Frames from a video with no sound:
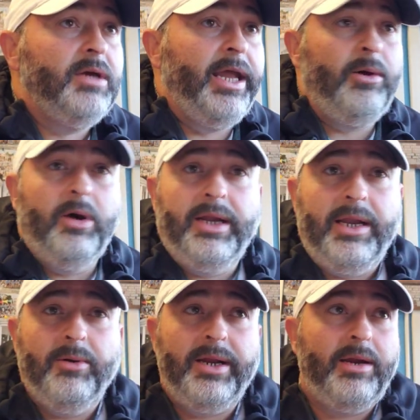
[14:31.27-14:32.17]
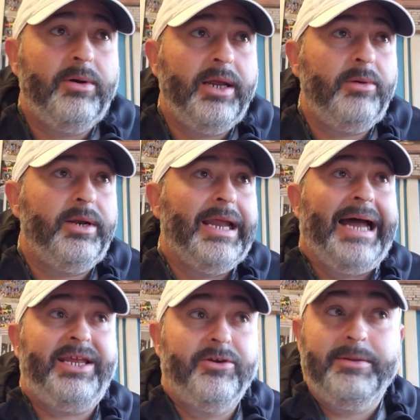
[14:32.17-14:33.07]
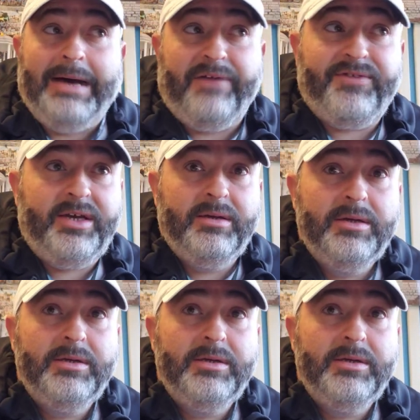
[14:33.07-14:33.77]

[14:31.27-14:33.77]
Anyone not hear of the mafia?